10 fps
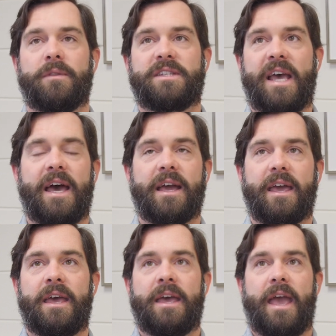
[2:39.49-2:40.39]

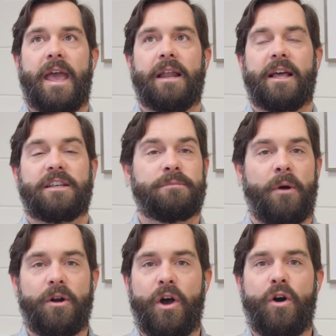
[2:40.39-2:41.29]
tech and like
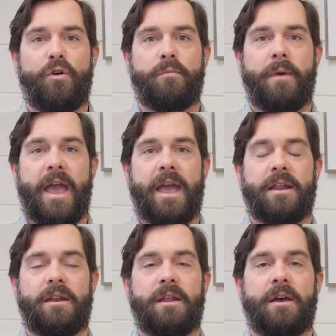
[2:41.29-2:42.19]
smart home,
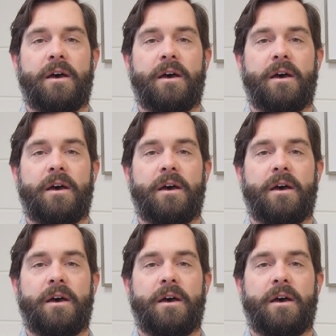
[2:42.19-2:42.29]
and